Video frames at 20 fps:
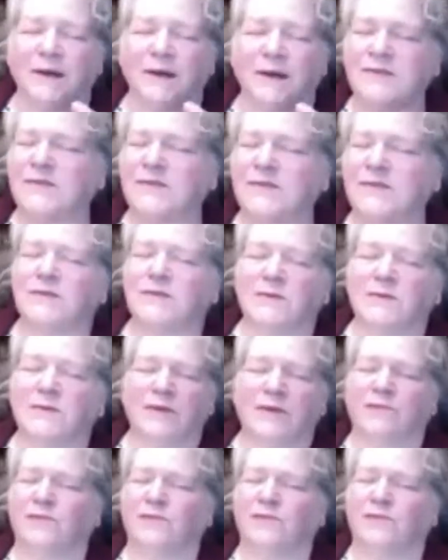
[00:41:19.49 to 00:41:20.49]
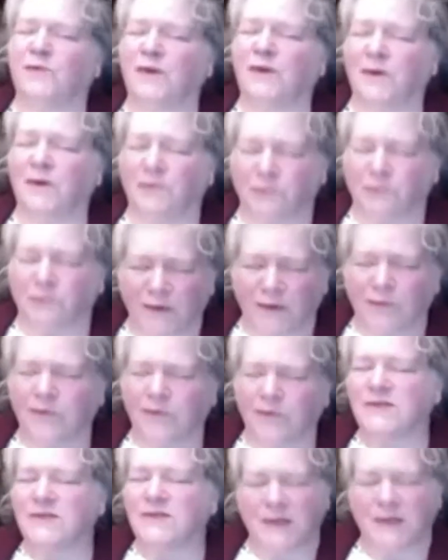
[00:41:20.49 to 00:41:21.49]
And since we
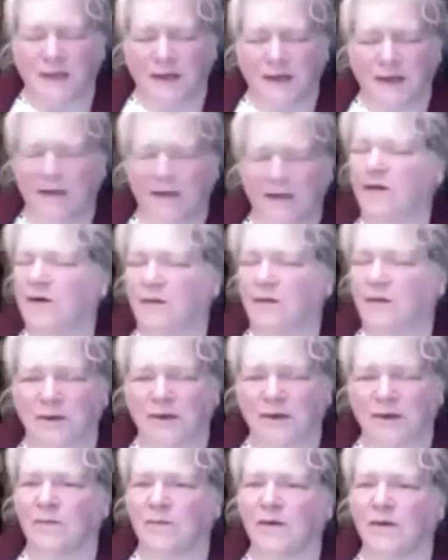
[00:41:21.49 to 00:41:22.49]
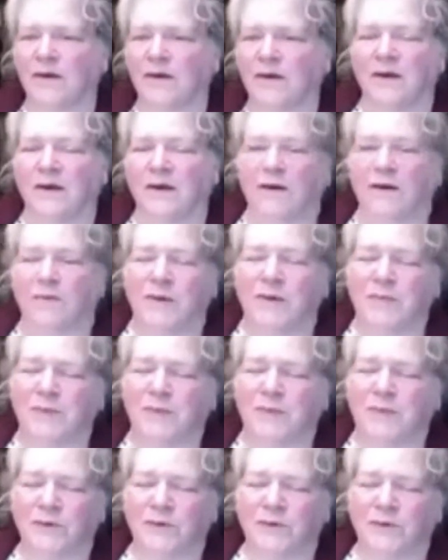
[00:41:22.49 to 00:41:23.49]
have frequently seen him and heard him,
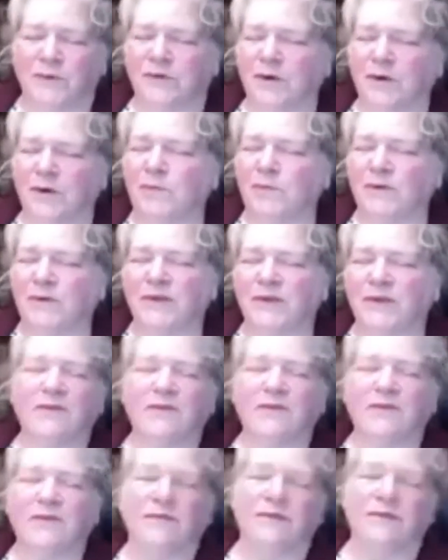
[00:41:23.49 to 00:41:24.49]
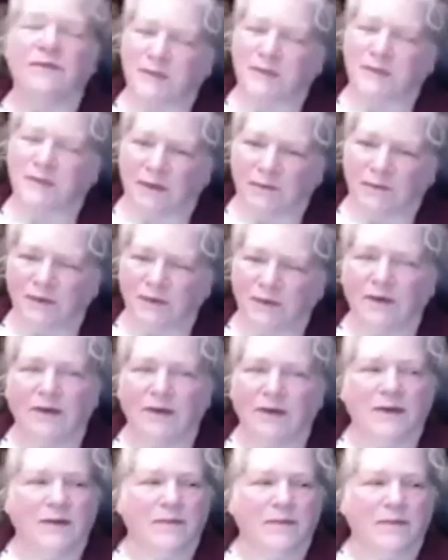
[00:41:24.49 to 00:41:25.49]
people who don't believe in
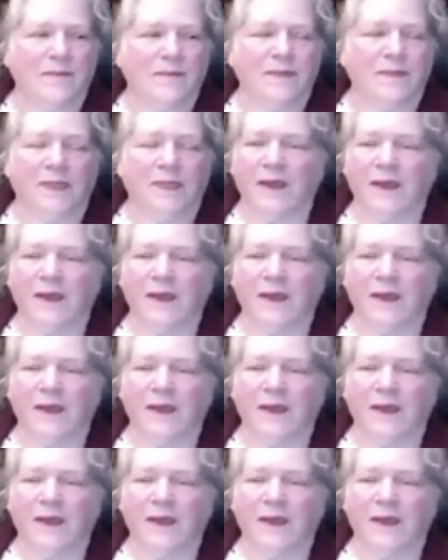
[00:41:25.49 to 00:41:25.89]
this stuff